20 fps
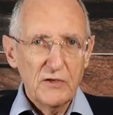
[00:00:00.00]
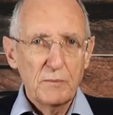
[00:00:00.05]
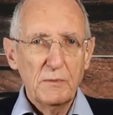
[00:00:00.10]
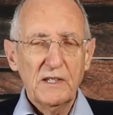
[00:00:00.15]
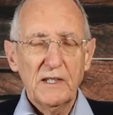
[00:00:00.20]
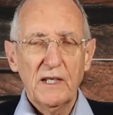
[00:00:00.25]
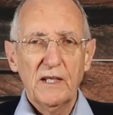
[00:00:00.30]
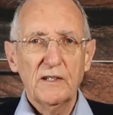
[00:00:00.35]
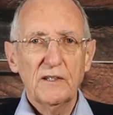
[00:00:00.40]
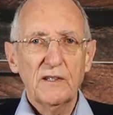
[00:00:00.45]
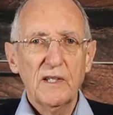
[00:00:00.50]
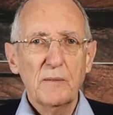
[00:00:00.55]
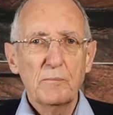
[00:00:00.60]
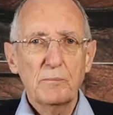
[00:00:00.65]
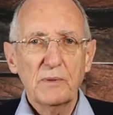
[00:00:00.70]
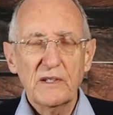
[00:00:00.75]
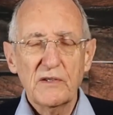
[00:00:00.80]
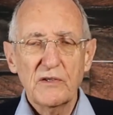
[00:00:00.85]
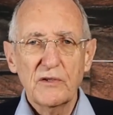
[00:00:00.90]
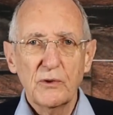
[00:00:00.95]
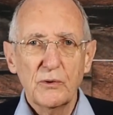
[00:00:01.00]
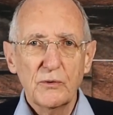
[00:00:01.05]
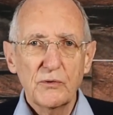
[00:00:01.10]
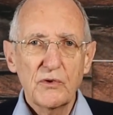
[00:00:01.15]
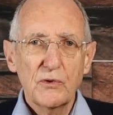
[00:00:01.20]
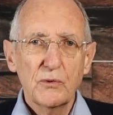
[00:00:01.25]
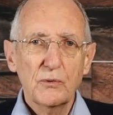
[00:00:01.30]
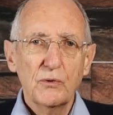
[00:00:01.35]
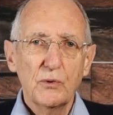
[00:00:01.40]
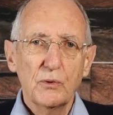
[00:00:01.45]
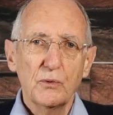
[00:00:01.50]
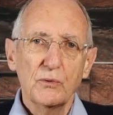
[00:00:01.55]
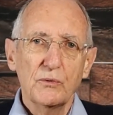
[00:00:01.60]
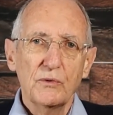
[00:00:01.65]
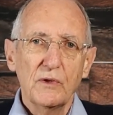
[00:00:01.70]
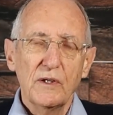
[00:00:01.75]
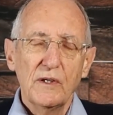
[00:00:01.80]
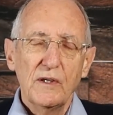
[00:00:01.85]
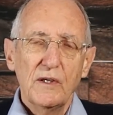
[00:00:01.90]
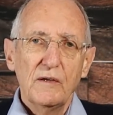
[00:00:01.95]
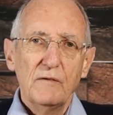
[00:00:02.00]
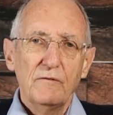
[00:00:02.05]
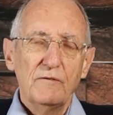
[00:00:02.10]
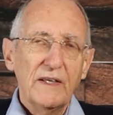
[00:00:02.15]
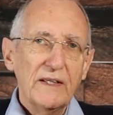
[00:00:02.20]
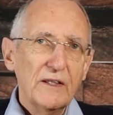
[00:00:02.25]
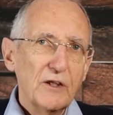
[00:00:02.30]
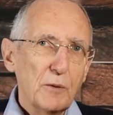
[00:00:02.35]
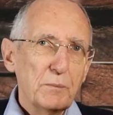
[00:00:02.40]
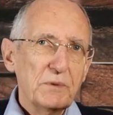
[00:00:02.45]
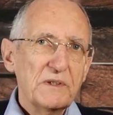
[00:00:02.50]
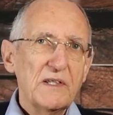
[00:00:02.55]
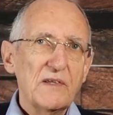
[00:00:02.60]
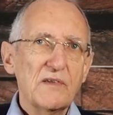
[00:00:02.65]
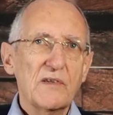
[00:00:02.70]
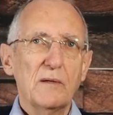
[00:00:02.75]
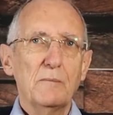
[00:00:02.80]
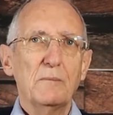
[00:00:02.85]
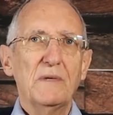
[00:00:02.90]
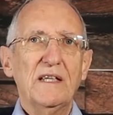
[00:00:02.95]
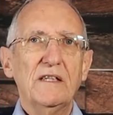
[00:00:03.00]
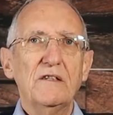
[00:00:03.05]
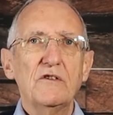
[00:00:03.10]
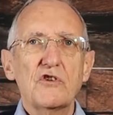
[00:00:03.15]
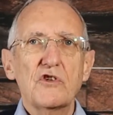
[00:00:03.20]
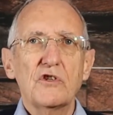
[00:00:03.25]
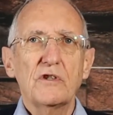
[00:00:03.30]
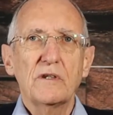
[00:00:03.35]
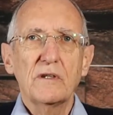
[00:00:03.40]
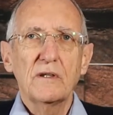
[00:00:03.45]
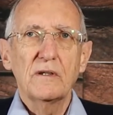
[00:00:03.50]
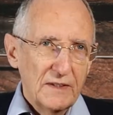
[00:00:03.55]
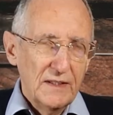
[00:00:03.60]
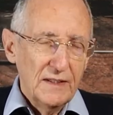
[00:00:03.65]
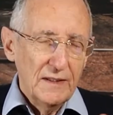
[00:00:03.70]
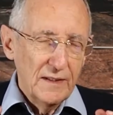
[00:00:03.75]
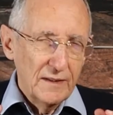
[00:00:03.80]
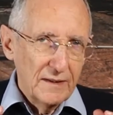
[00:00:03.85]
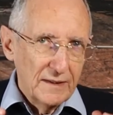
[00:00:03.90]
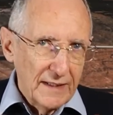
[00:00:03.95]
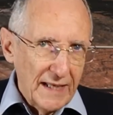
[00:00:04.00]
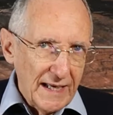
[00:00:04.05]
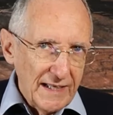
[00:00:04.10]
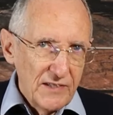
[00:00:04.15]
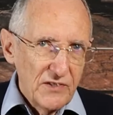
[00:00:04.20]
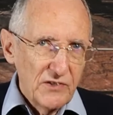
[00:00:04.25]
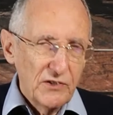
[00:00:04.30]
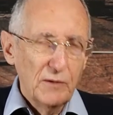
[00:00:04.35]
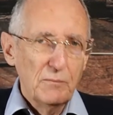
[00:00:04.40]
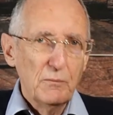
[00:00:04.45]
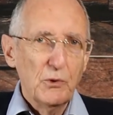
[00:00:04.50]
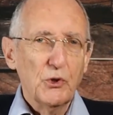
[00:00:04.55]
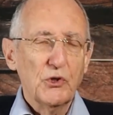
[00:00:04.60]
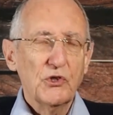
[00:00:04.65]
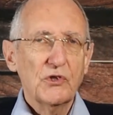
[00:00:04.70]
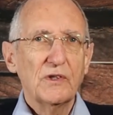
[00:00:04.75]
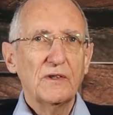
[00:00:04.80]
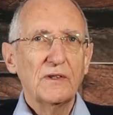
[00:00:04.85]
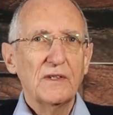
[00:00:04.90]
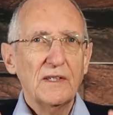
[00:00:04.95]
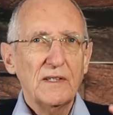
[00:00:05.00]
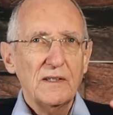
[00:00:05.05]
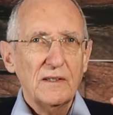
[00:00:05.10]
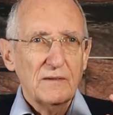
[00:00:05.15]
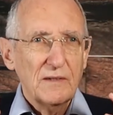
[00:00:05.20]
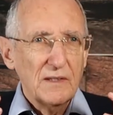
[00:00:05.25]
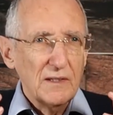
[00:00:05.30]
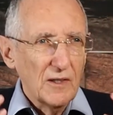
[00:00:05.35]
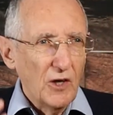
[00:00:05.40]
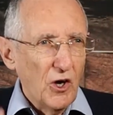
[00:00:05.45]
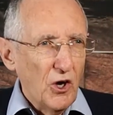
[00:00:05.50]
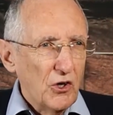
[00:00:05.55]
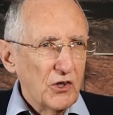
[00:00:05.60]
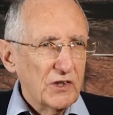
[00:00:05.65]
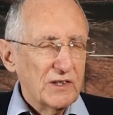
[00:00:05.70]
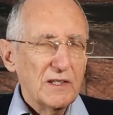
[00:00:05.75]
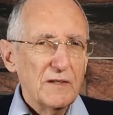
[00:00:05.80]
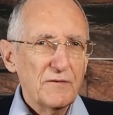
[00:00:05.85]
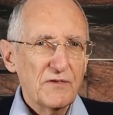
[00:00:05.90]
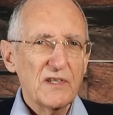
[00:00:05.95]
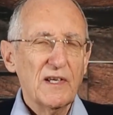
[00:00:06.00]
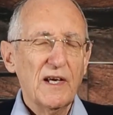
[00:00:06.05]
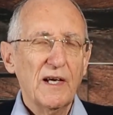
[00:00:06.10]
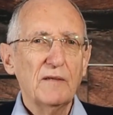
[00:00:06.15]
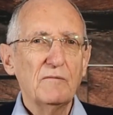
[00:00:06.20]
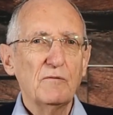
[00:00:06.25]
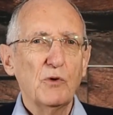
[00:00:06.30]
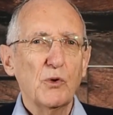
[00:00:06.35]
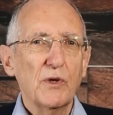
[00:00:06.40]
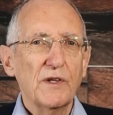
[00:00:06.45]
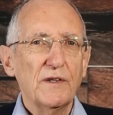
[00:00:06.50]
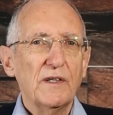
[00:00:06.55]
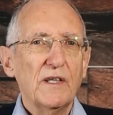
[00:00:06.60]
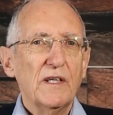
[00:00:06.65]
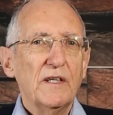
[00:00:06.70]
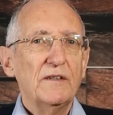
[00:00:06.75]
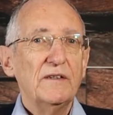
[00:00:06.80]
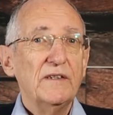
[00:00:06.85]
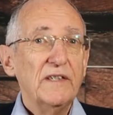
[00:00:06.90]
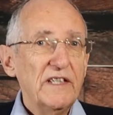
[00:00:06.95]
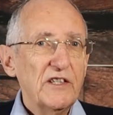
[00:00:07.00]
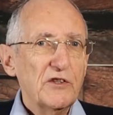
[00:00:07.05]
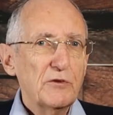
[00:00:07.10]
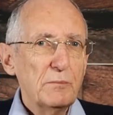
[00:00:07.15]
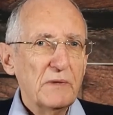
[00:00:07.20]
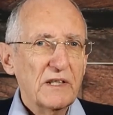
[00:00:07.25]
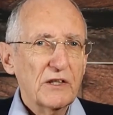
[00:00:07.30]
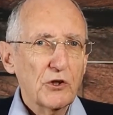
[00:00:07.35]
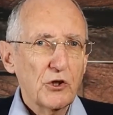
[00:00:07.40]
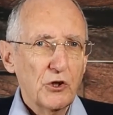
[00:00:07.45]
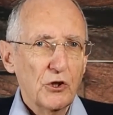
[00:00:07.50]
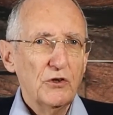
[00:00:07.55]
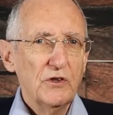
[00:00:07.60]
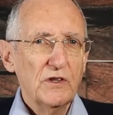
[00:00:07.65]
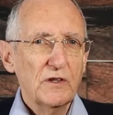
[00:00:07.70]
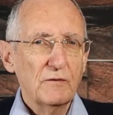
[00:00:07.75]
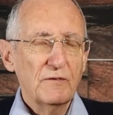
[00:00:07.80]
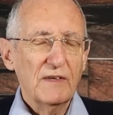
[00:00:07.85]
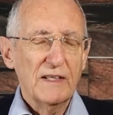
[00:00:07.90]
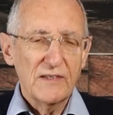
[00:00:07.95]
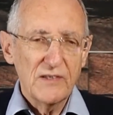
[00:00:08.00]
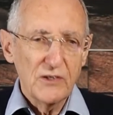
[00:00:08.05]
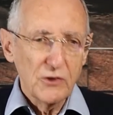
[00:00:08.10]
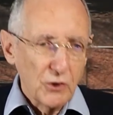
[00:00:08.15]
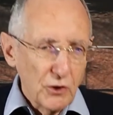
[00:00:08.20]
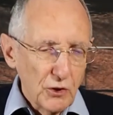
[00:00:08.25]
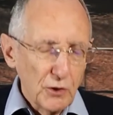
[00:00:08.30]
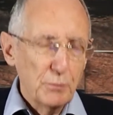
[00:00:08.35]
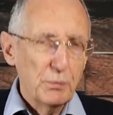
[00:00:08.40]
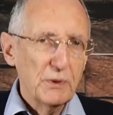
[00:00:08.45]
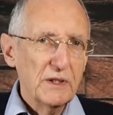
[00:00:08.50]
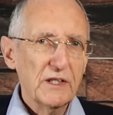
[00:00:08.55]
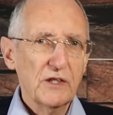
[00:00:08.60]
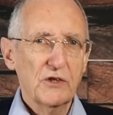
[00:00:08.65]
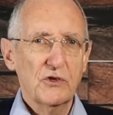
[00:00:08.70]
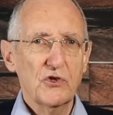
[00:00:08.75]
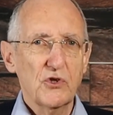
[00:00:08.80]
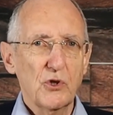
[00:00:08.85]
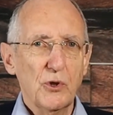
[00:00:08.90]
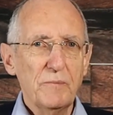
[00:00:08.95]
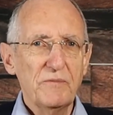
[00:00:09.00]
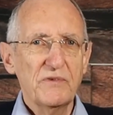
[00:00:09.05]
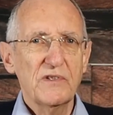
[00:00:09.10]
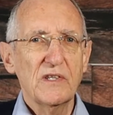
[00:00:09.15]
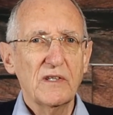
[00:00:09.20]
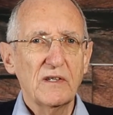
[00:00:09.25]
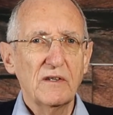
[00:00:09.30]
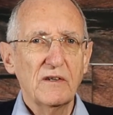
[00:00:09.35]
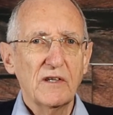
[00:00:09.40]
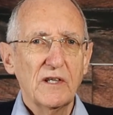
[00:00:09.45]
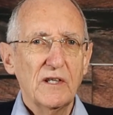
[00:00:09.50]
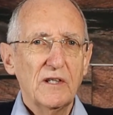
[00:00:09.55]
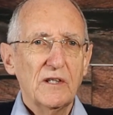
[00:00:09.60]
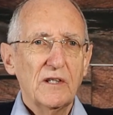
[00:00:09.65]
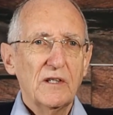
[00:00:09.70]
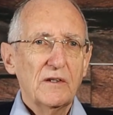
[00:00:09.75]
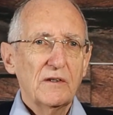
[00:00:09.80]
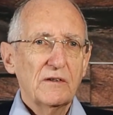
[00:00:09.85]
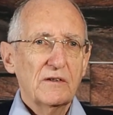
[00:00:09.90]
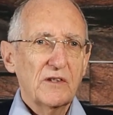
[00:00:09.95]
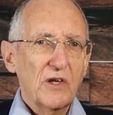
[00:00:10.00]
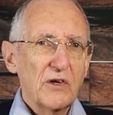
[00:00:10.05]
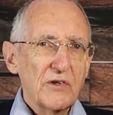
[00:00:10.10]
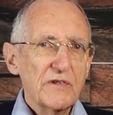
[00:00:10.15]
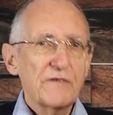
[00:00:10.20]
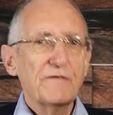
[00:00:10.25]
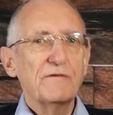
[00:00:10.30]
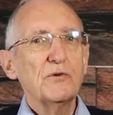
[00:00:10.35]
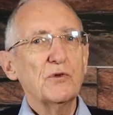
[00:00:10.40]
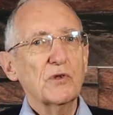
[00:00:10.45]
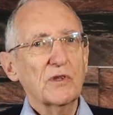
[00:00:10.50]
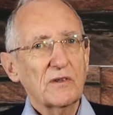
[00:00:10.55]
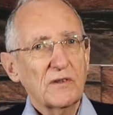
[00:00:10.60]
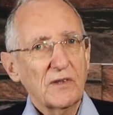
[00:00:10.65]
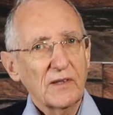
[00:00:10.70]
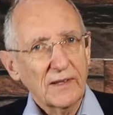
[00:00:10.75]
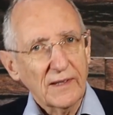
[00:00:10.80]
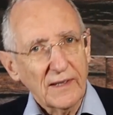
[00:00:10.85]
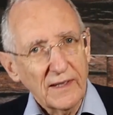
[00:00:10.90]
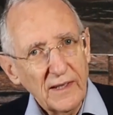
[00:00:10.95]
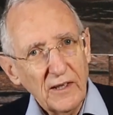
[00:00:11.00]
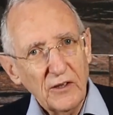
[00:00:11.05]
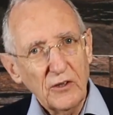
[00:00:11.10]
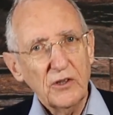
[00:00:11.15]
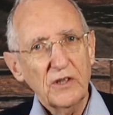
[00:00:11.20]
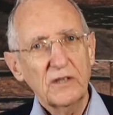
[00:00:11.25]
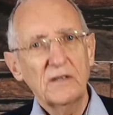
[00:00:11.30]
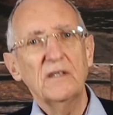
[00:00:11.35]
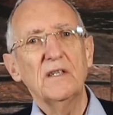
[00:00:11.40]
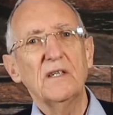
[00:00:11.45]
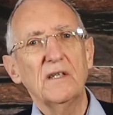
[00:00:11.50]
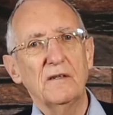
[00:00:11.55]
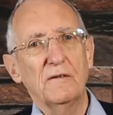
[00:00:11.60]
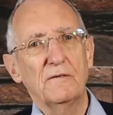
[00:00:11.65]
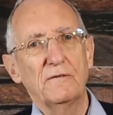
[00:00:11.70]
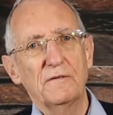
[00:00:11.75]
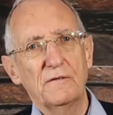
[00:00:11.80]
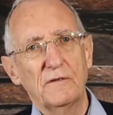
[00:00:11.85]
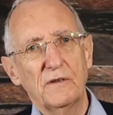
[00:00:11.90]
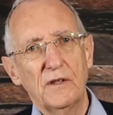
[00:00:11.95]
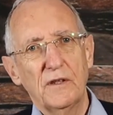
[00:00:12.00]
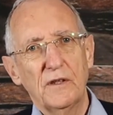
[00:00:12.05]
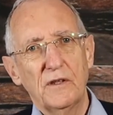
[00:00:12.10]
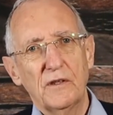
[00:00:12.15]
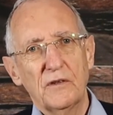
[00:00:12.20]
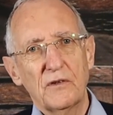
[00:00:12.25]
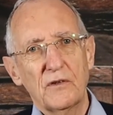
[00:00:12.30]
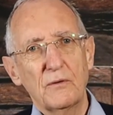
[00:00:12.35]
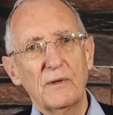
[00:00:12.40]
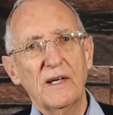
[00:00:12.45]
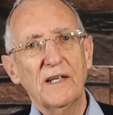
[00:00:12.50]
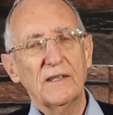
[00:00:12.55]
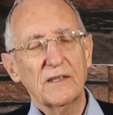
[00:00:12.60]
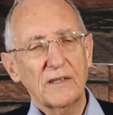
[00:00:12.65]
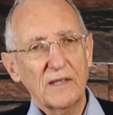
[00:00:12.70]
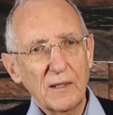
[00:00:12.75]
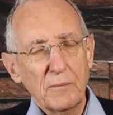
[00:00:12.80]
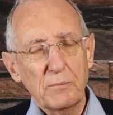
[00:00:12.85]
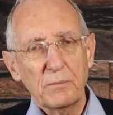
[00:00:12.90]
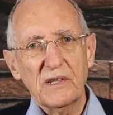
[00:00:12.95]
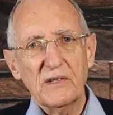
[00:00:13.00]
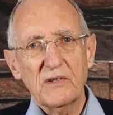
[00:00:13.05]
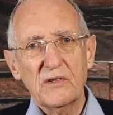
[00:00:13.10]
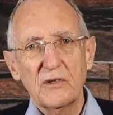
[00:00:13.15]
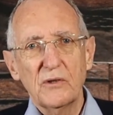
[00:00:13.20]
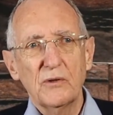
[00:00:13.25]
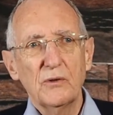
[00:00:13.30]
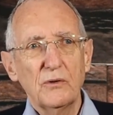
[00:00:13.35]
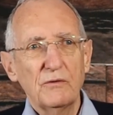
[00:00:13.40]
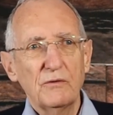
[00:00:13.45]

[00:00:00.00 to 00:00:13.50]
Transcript: This has nothing to do with depression, but if people who want to perform, who want to be active, can no longer do so because they are physically exhausted, it reactively leads to depression.